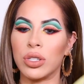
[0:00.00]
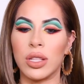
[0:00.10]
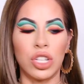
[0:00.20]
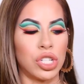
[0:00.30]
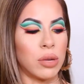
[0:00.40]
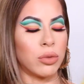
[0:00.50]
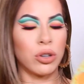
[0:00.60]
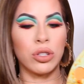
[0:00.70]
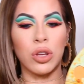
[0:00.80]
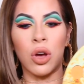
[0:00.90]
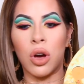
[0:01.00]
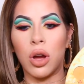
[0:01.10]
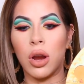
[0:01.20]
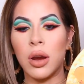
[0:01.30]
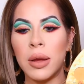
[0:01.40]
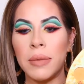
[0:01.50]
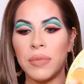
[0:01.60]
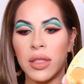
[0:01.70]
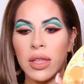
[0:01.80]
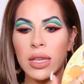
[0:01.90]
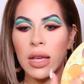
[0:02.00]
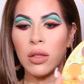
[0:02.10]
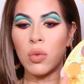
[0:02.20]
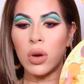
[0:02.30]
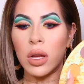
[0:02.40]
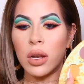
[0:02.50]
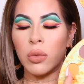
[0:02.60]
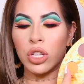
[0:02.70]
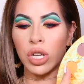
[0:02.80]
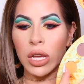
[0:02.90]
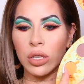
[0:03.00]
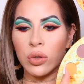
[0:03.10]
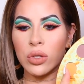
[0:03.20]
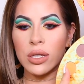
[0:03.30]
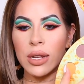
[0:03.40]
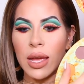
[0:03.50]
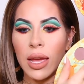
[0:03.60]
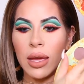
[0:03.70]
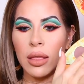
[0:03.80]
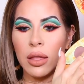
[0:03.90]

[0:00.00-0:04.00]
The shimmers are the yellow one, which I used today,